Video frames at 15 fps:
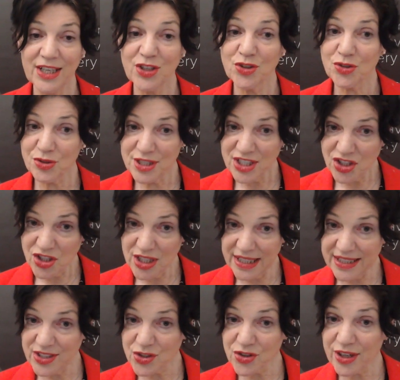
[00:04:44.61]
Traditionally,
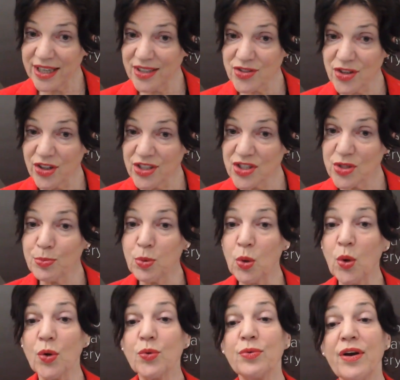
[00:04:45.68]
Australians only
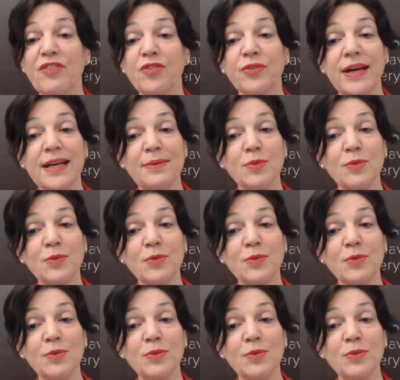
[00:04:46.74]
support referendum